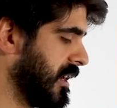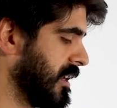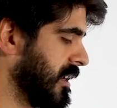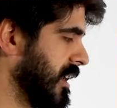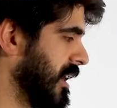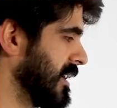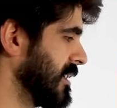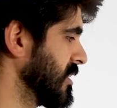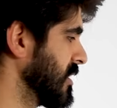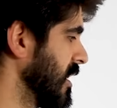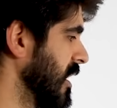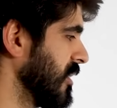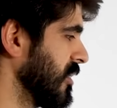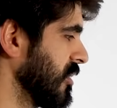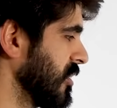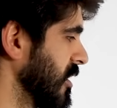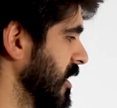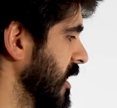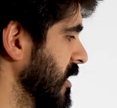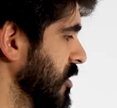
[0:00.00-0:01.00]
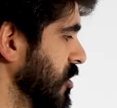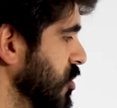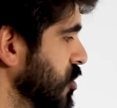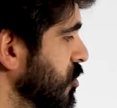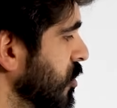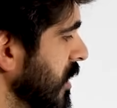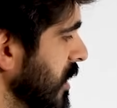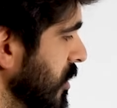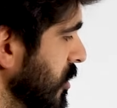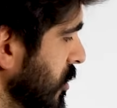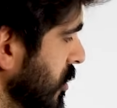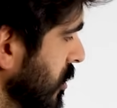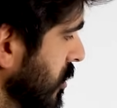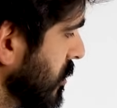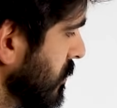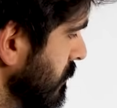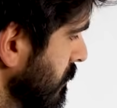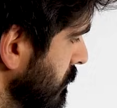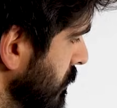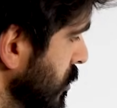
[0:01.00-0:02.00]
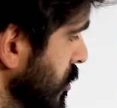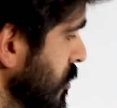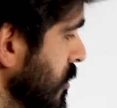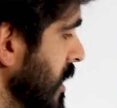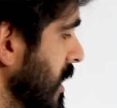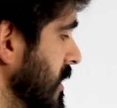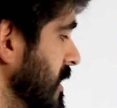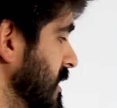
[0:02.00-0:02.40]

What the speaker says: nice other kind of trick you could do there.